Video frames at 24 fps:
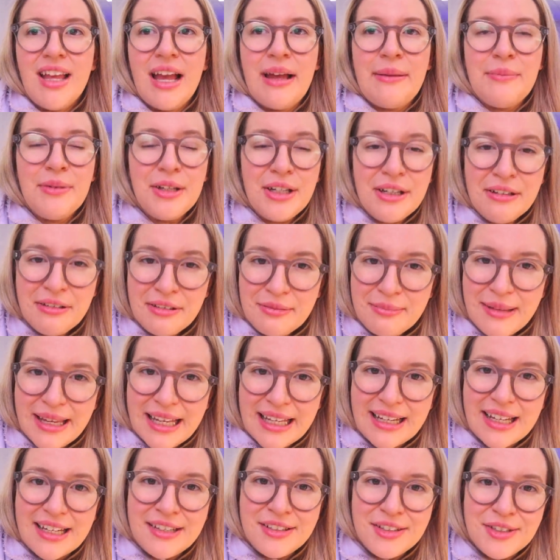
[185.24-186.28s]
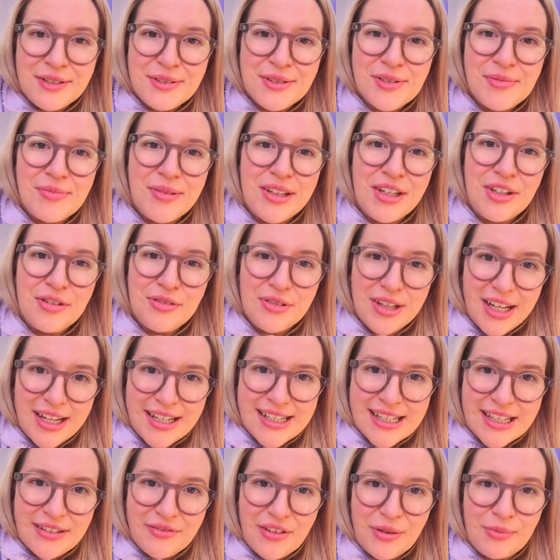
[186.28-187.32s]
I'm gonna come in and do something
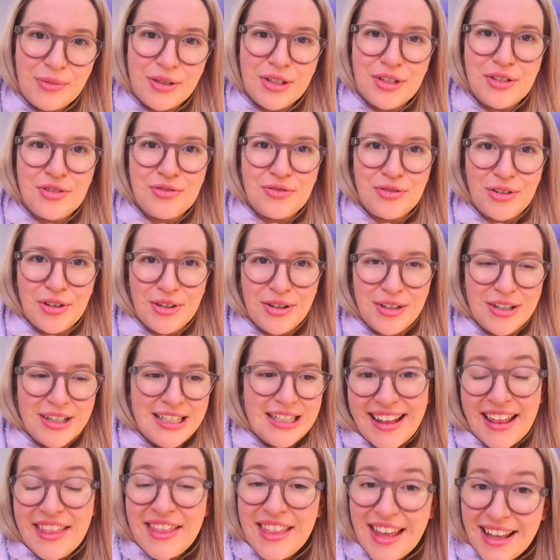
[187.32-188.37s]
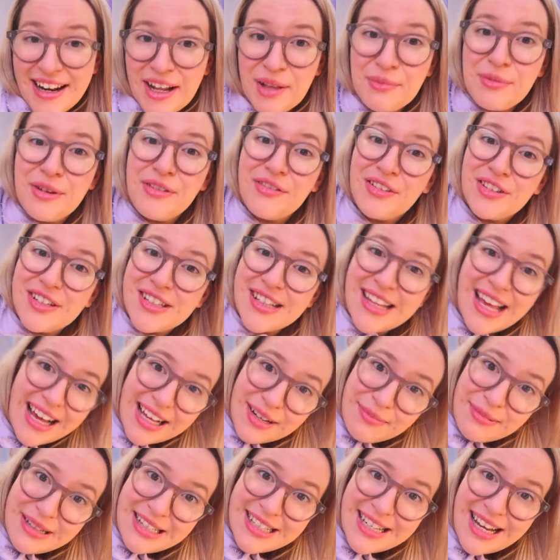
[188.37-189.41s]
creative. I'm gonna draw. And then I'll move on to the
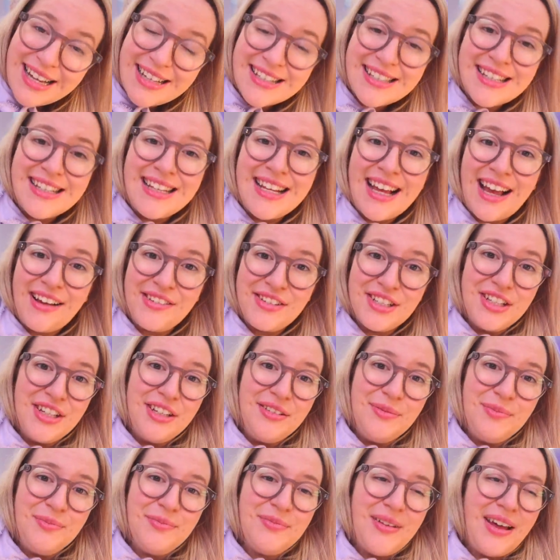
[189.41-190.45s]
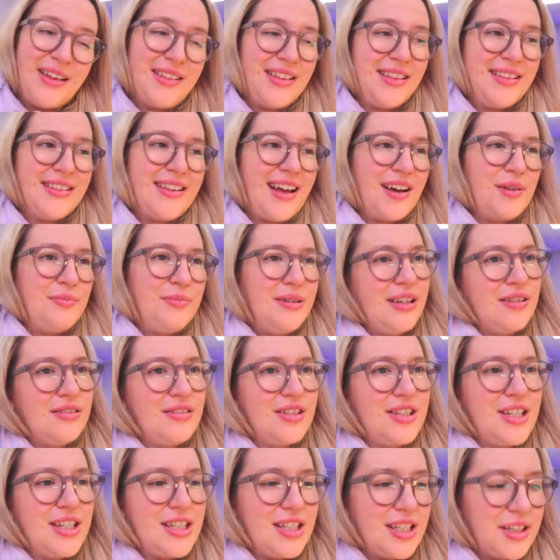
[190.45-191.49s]
admin tasks in the afternoon think that would be
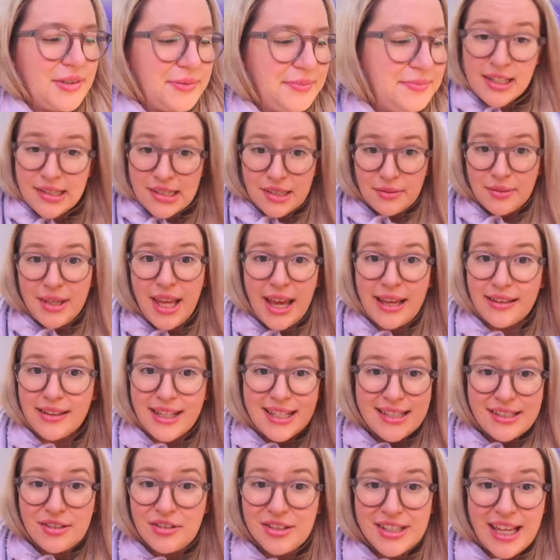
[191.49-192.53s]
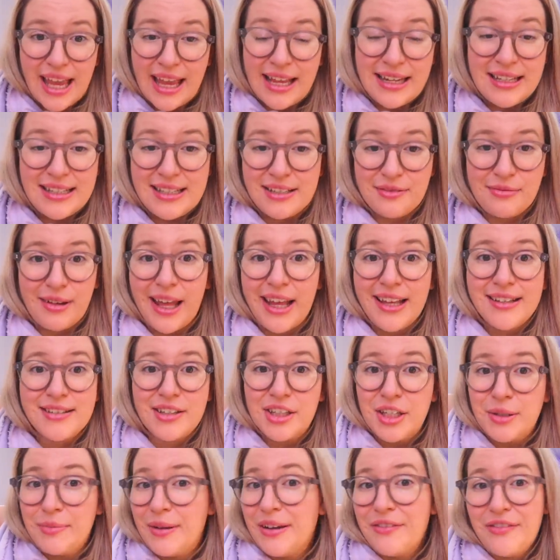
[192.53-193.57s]
good to do. So yeah, let's just get into it. It's
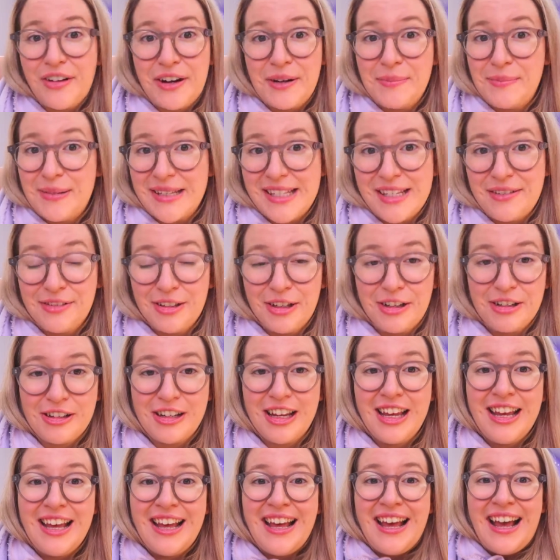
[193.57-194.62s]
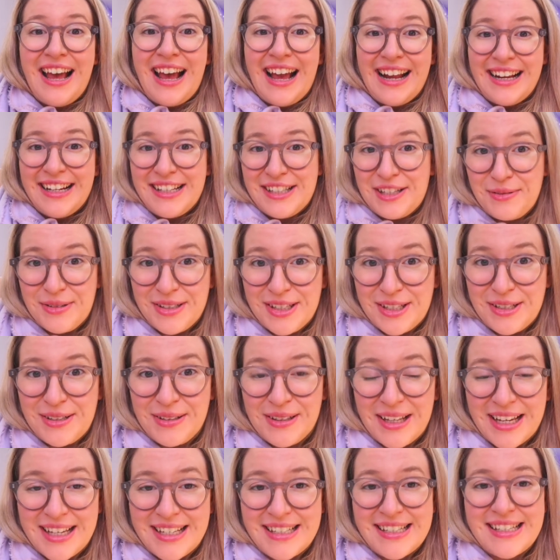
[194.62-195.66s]
going to be a very busy vlog. I need to do a to-do
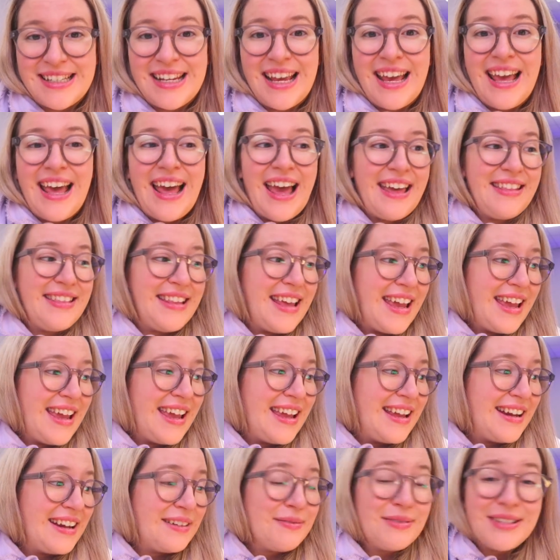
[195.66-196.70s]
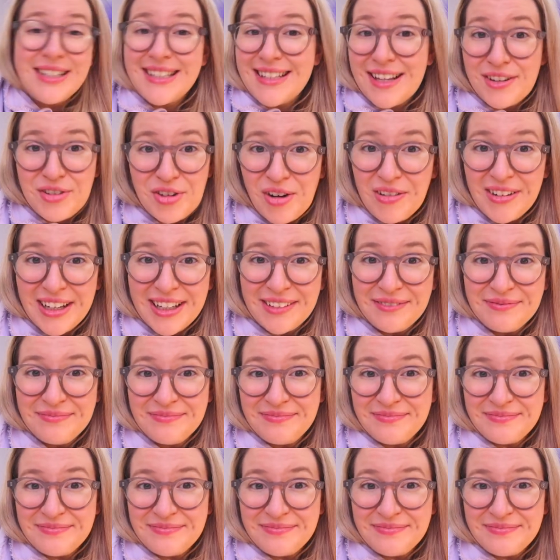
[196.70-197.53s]
list and then I'm going to start drawing.